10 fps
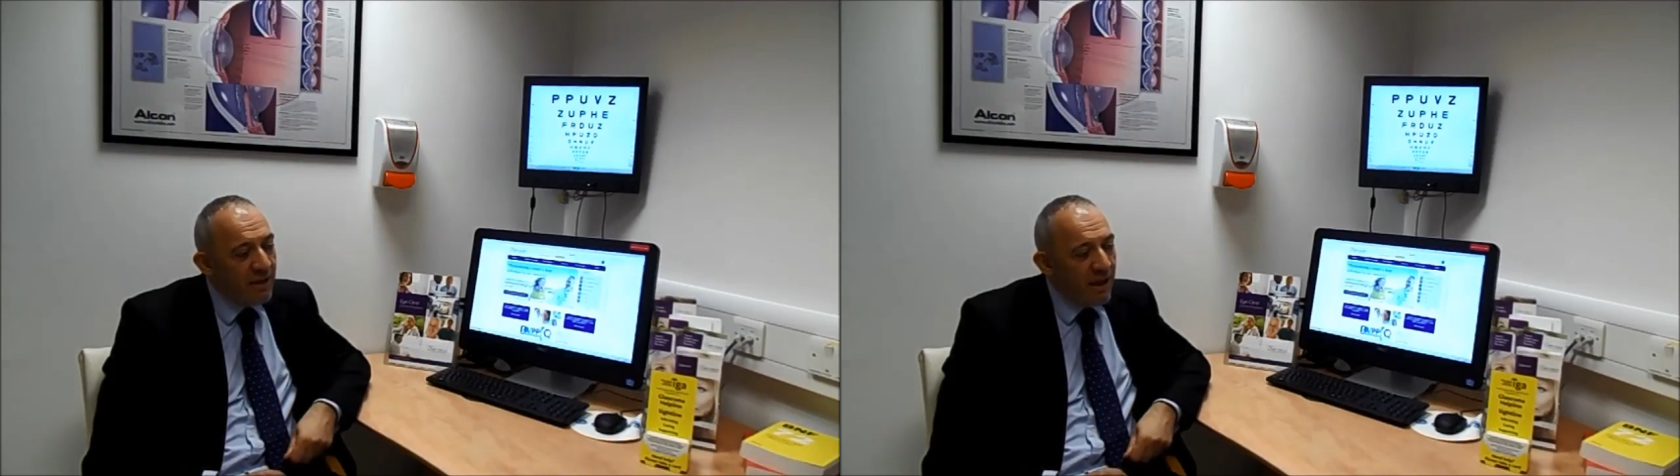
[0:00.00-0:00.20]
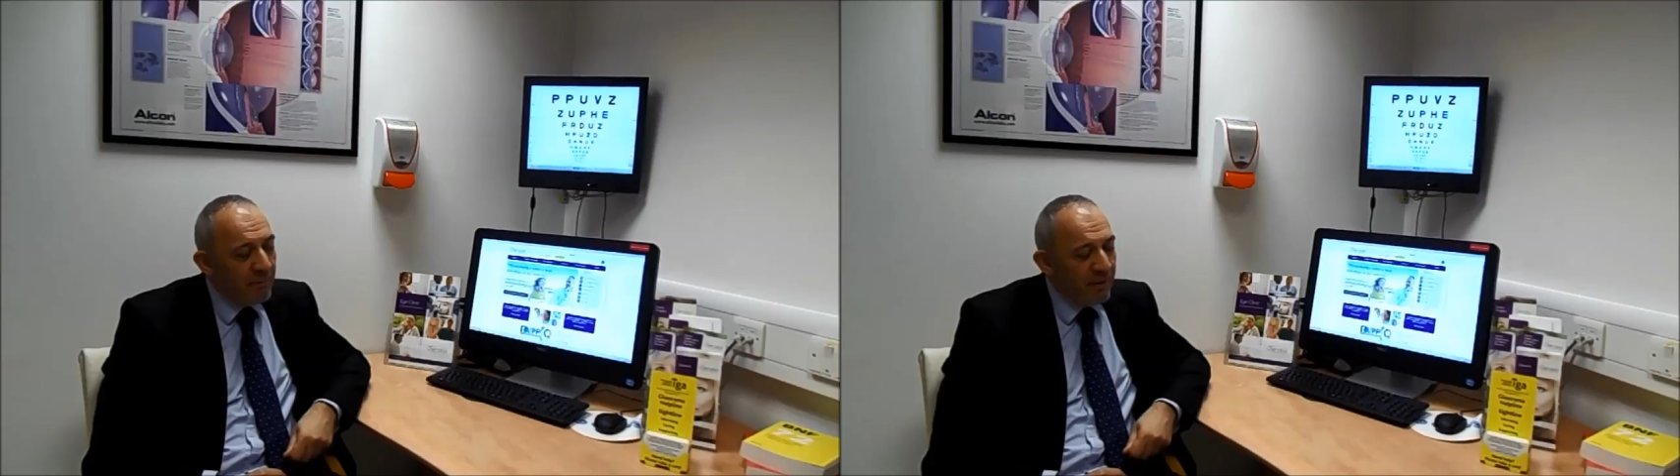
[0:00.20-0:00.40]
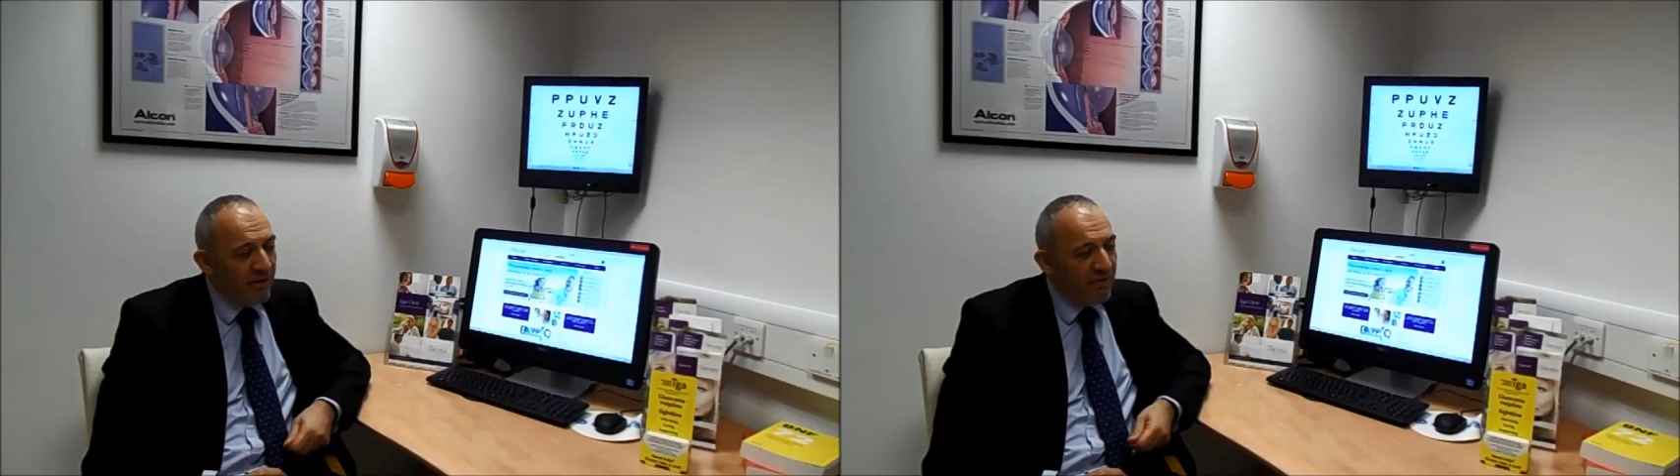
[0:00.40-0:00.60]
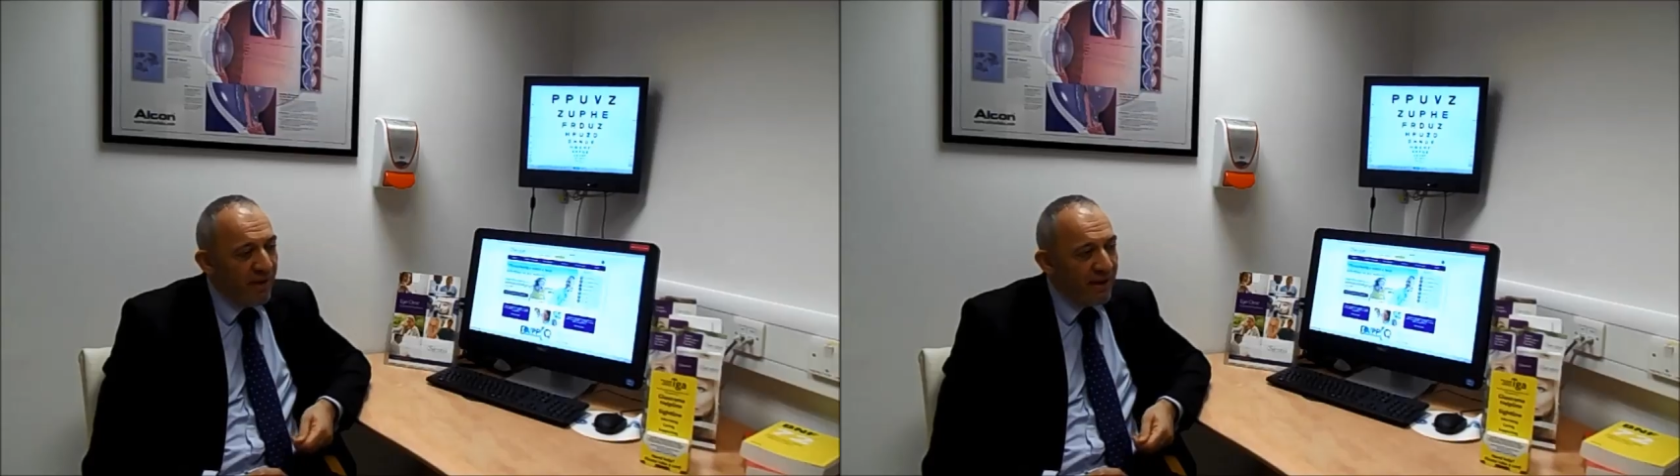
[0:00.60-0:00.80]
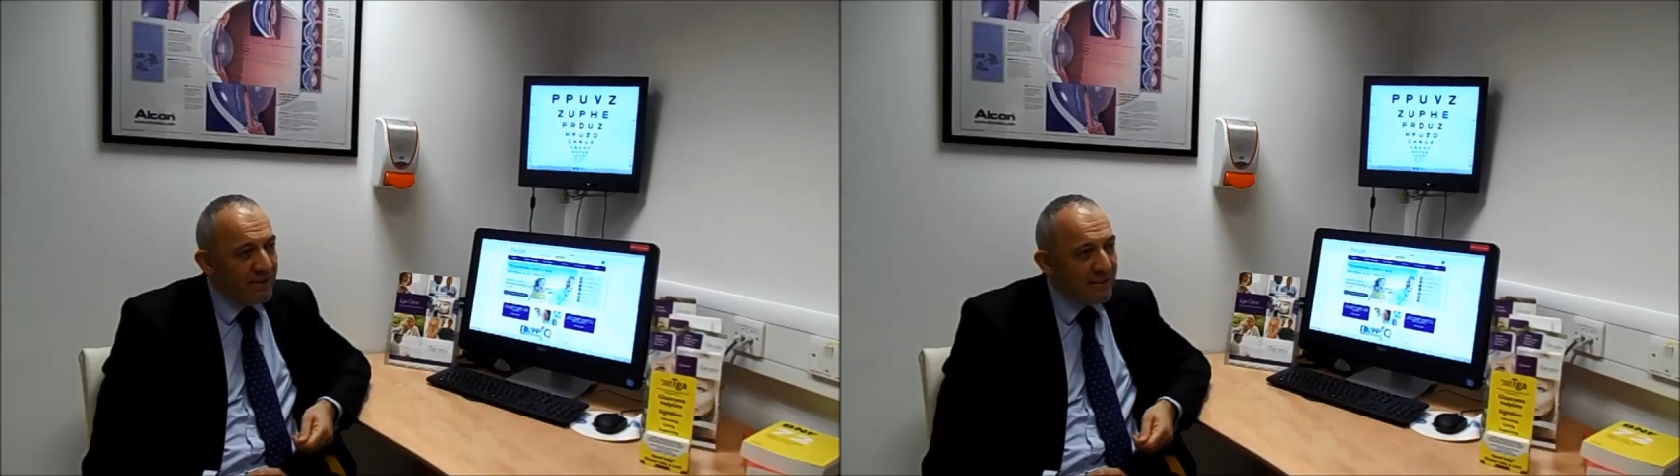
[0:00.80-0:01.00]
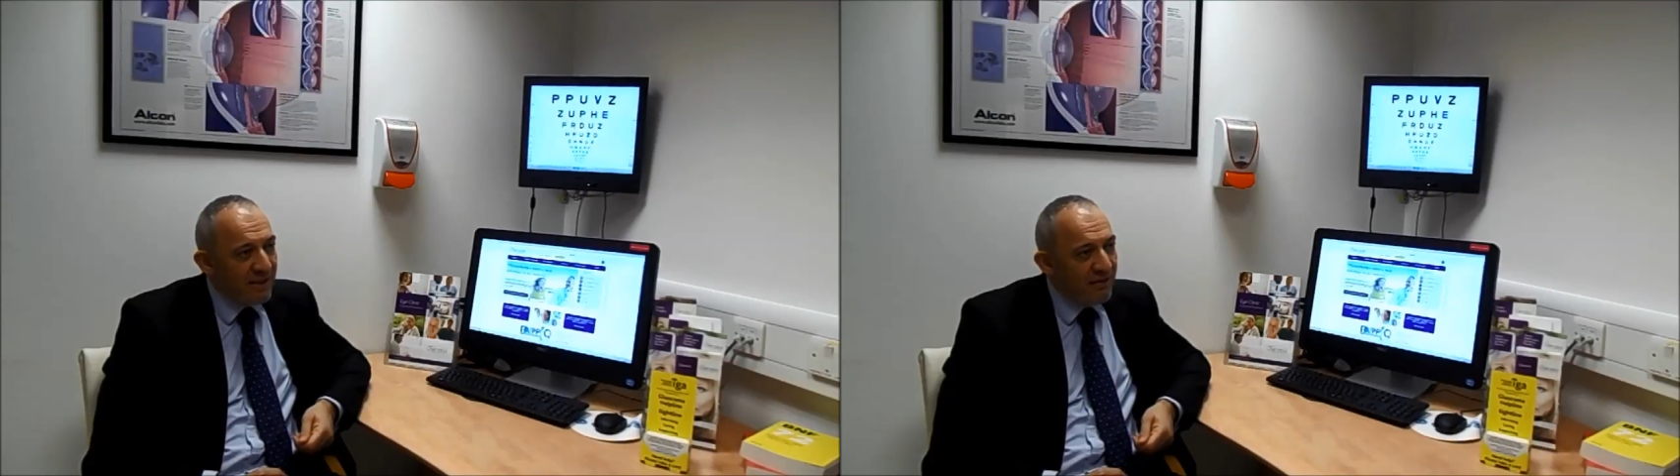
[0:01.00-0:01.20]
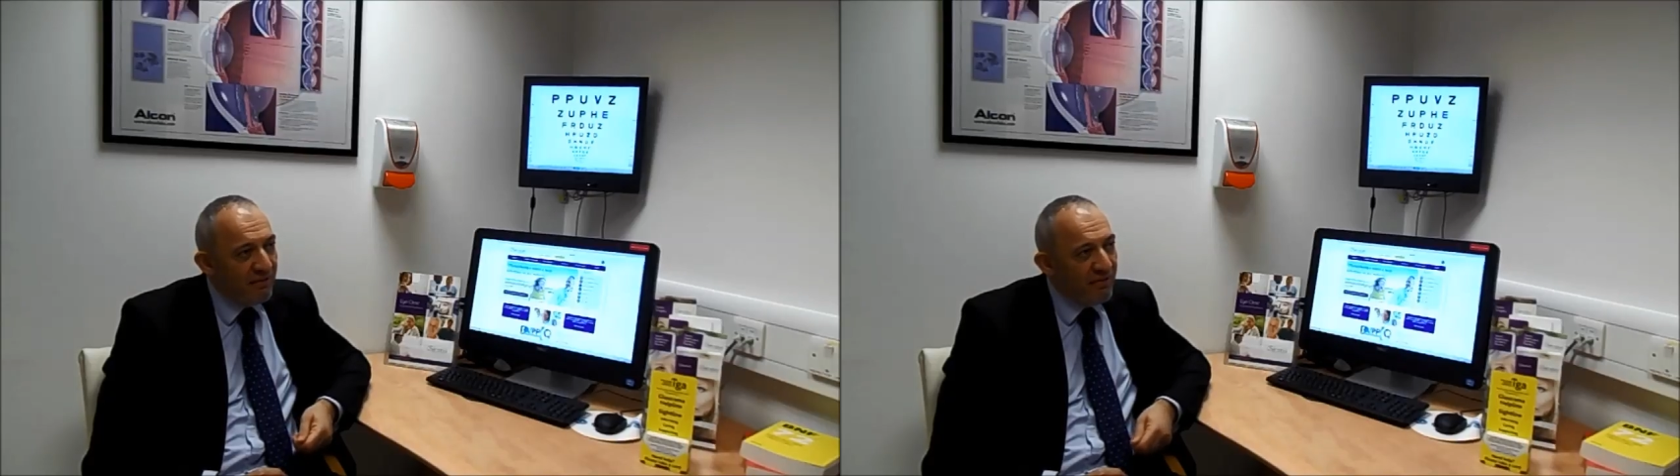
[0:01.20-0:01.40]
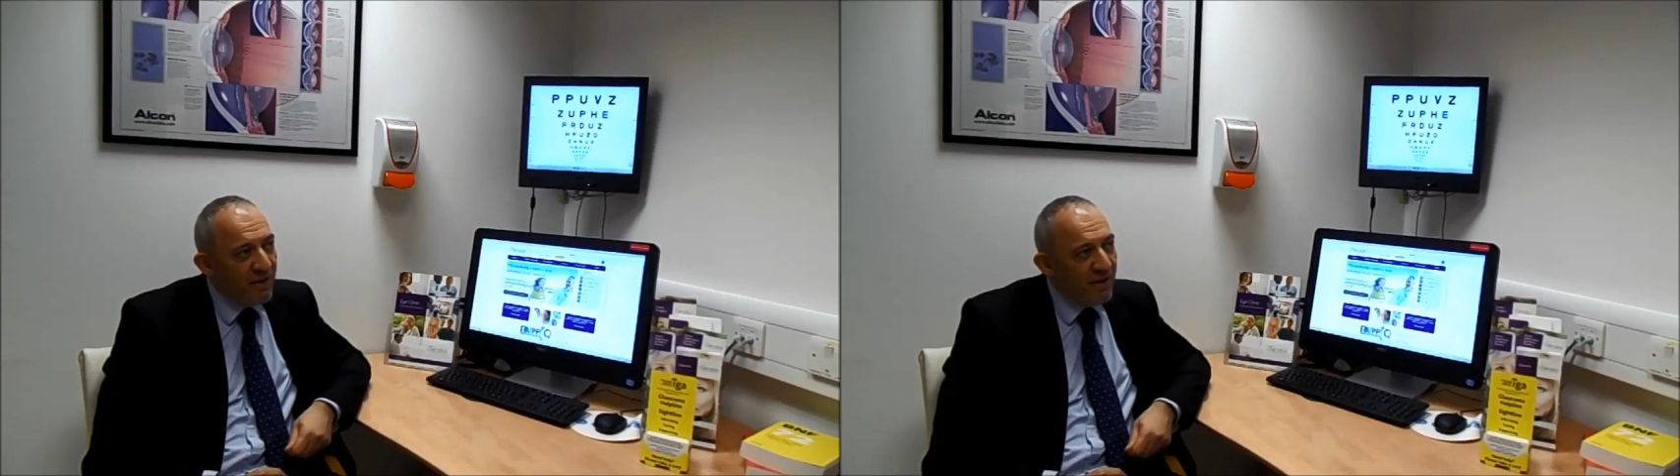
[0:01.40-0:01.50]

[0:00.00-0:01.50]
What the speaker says: and be effective.